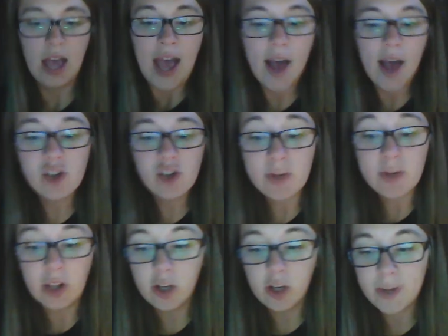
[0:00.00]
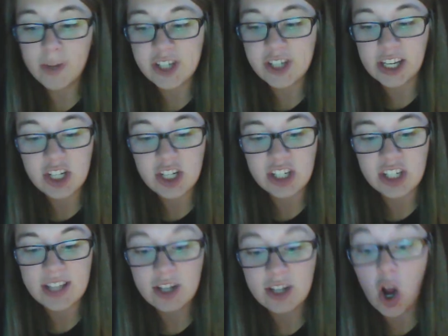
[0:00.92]
Out jumped a little red chicken and she
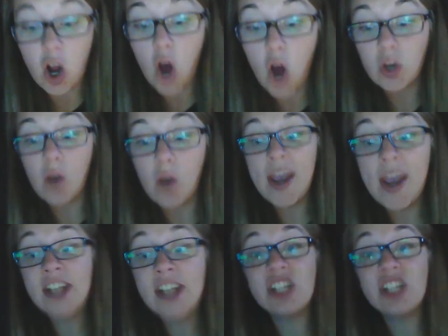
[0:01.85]
said, Don't go in!